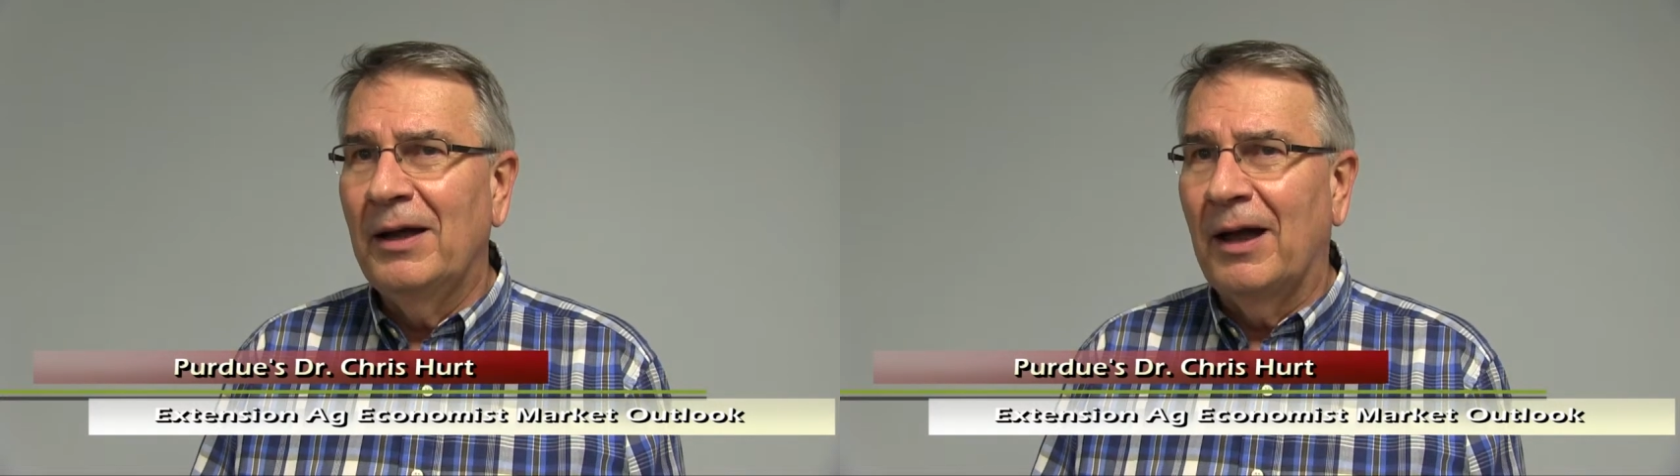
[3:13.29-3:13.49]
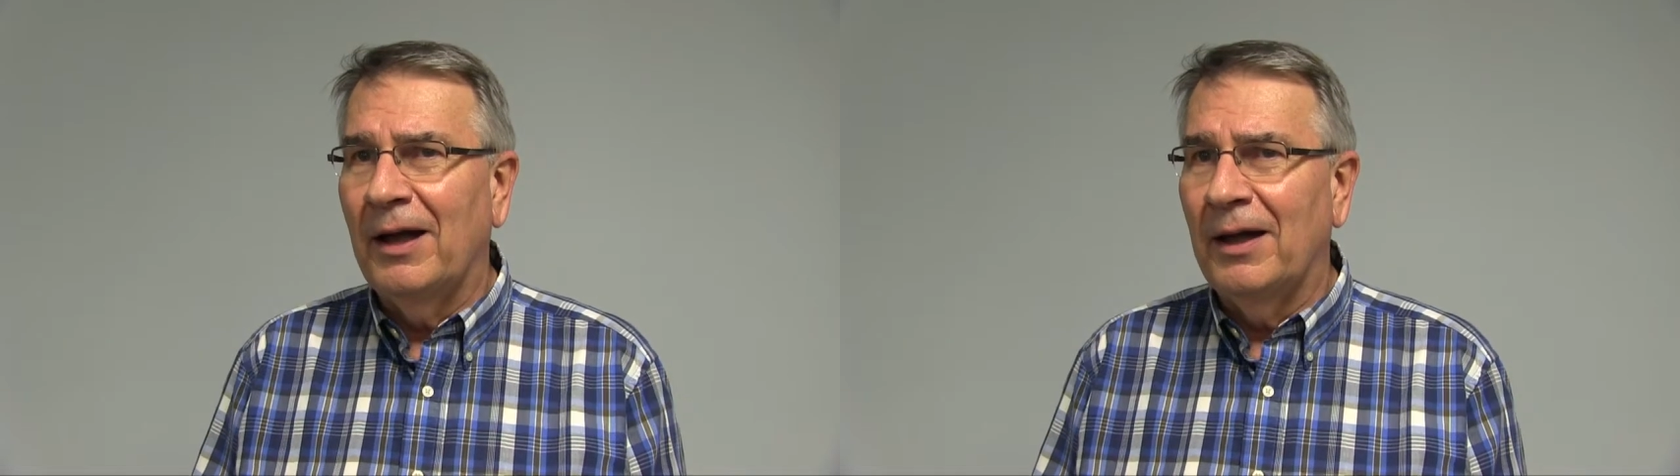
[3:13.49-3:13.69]

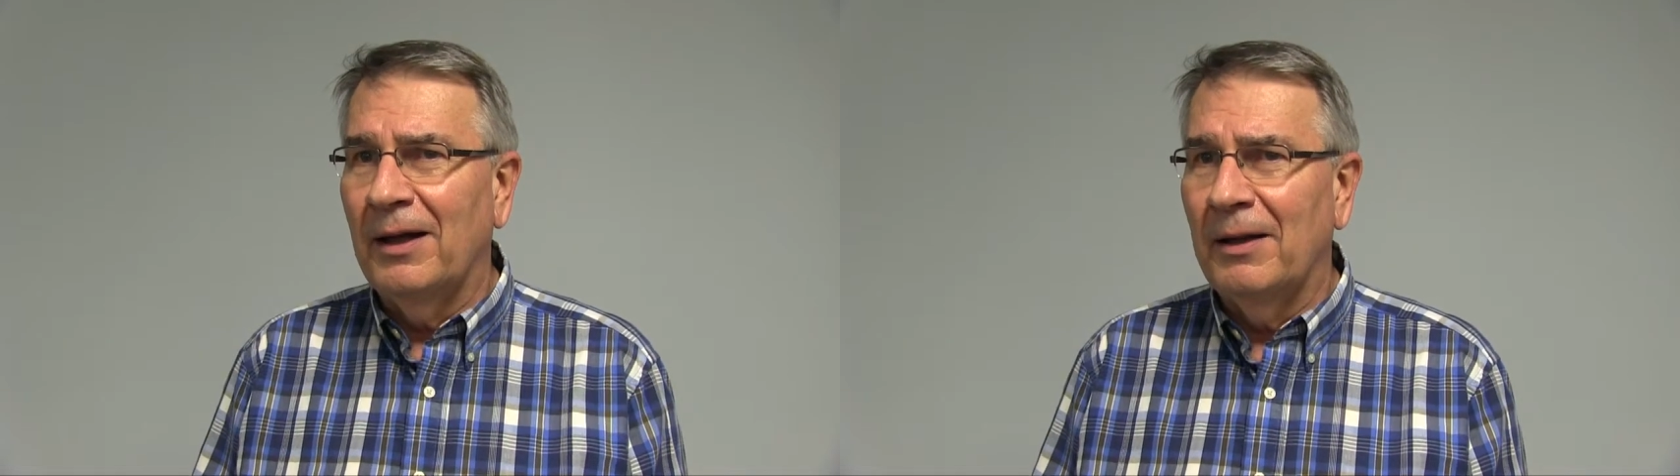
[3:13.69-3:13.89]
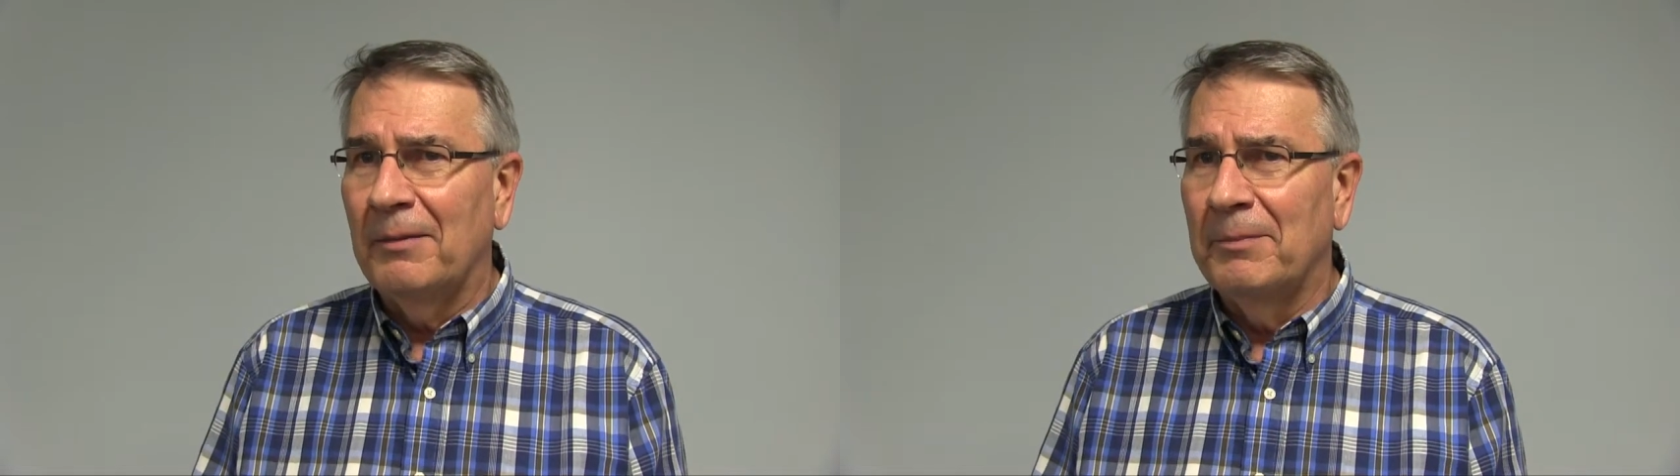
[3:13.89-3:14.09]

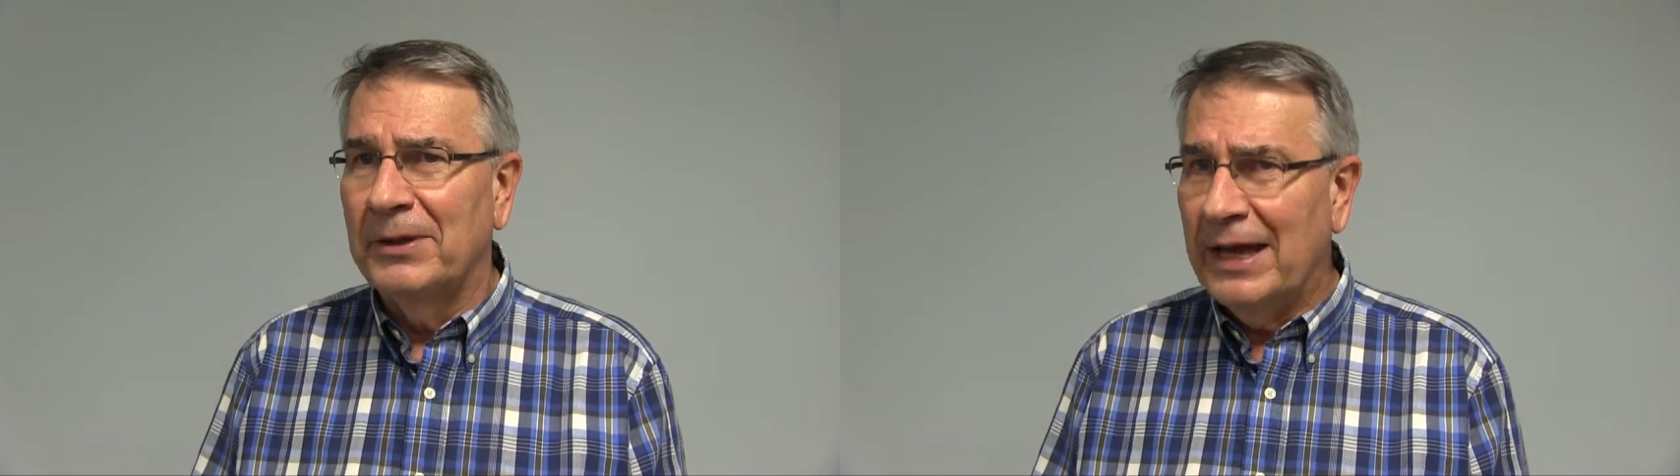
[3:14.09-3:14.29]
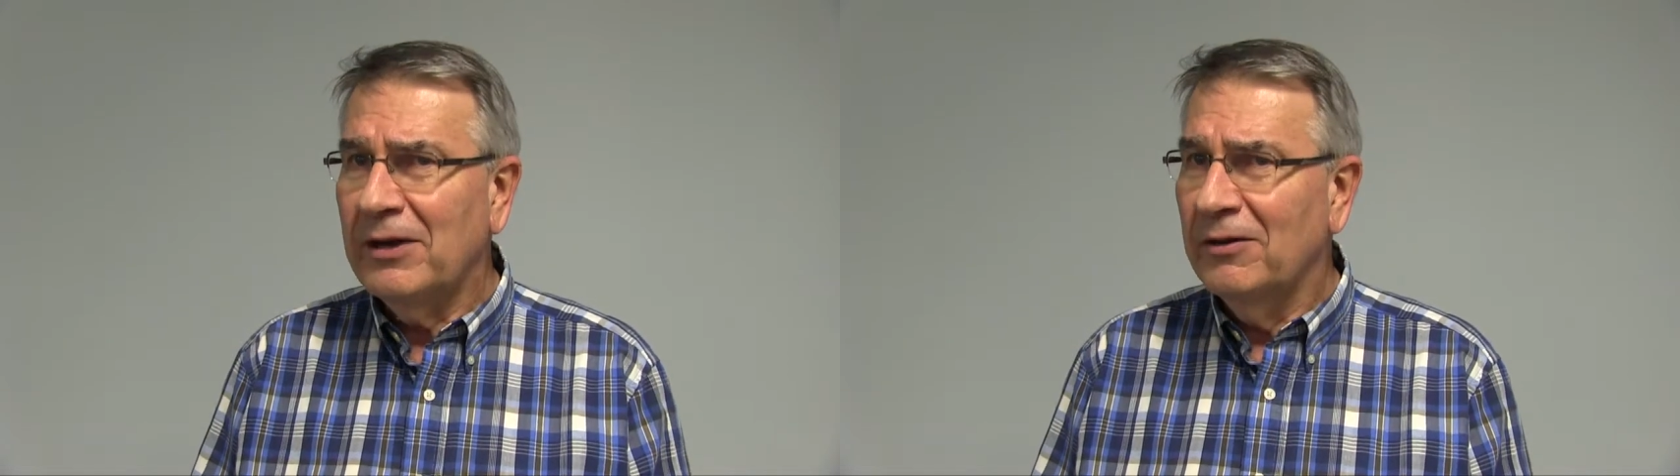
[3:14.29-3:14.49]
but
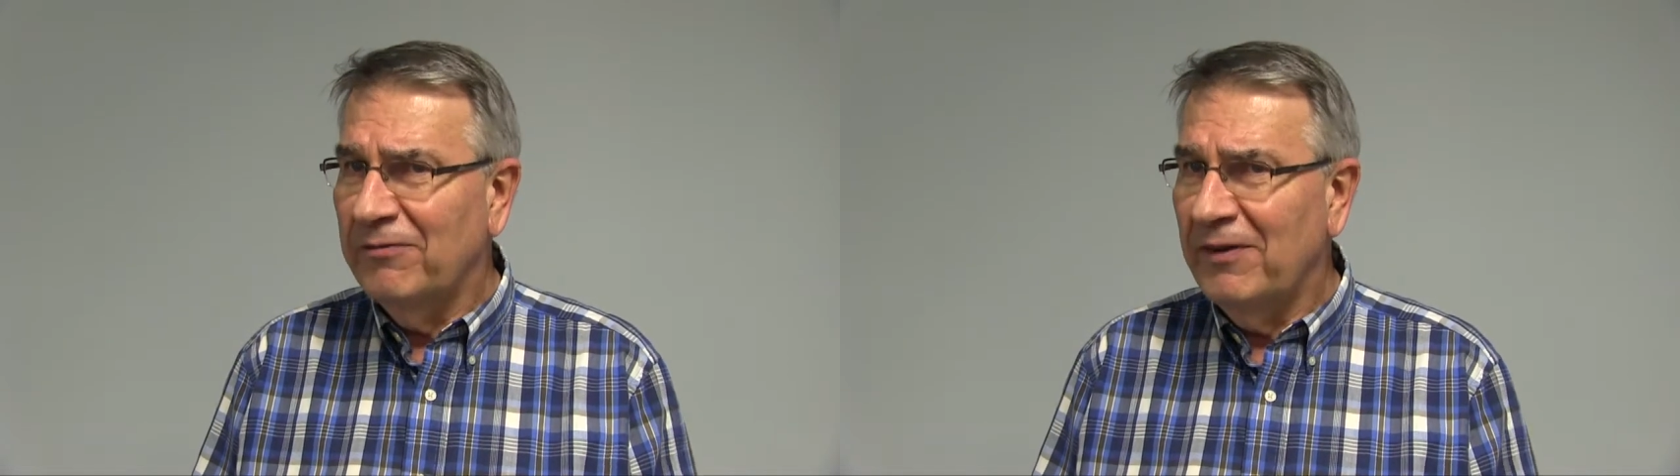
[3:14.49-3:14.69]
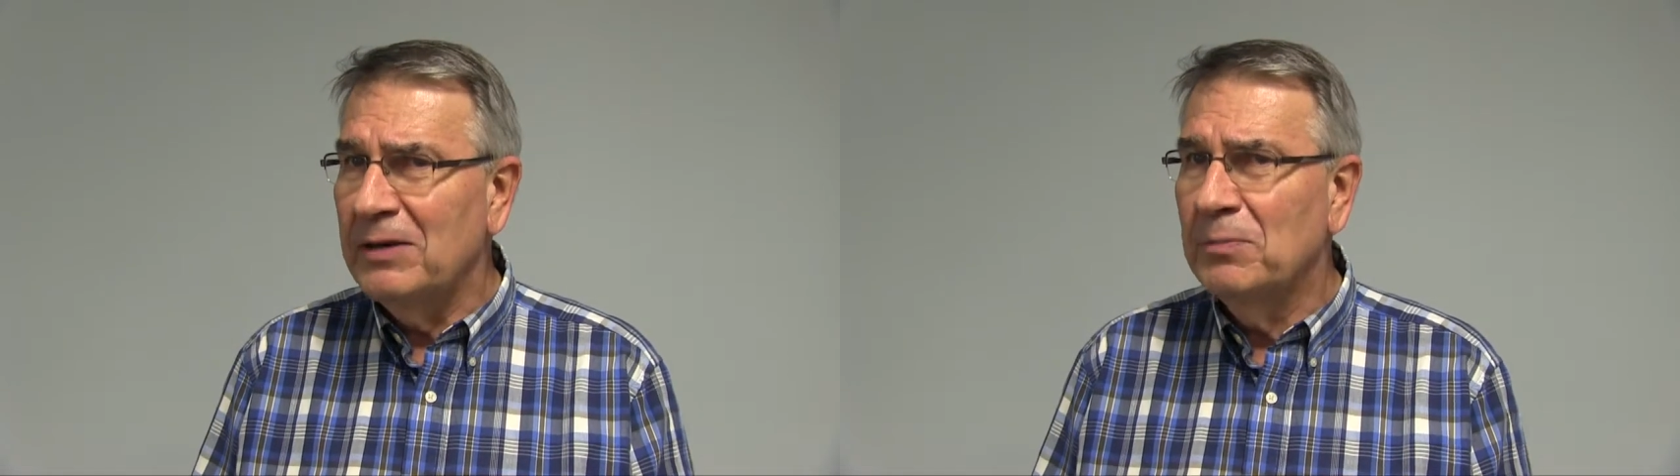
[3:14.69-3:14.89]
that could
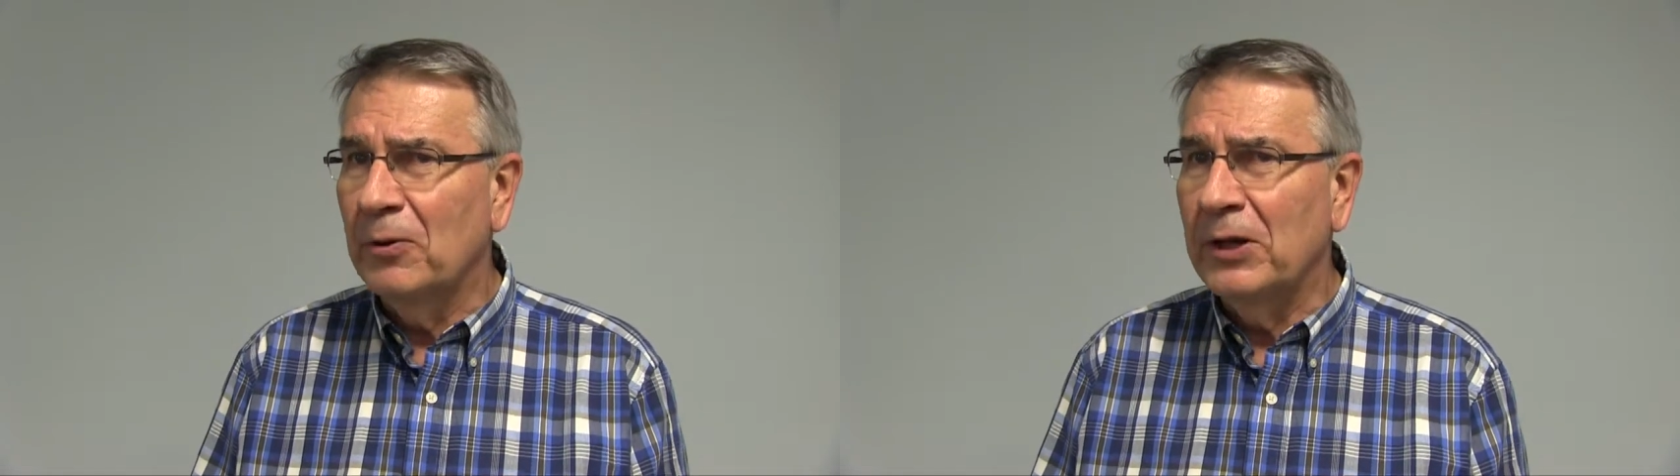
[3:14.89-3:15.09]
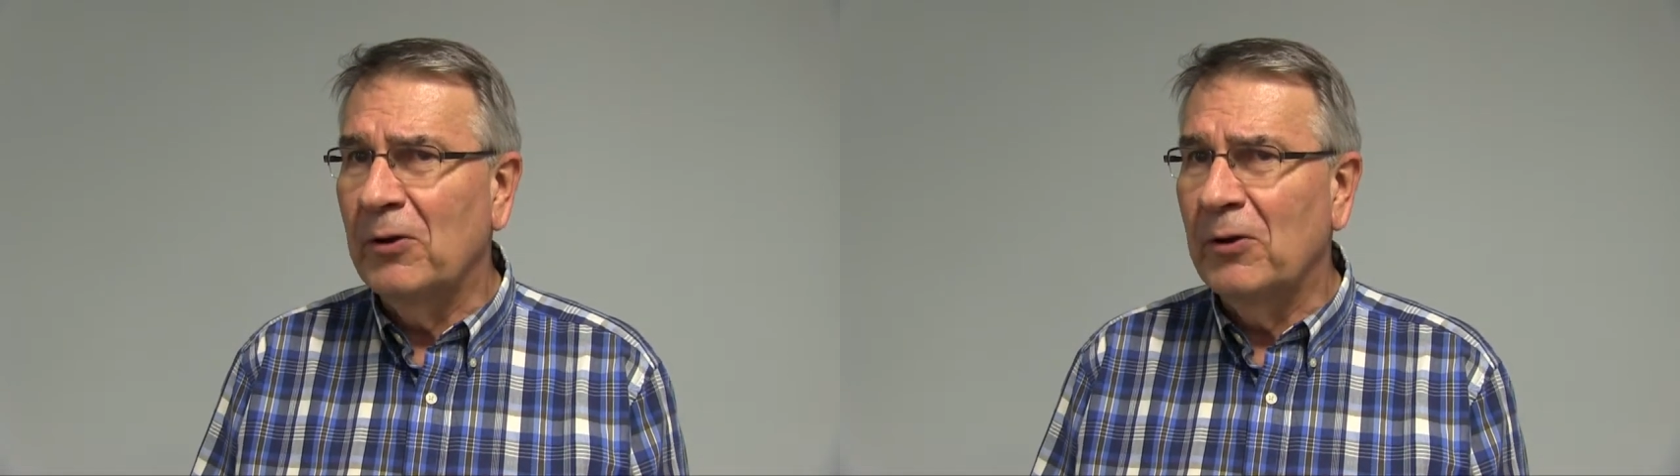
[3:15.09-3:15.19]
fade pretty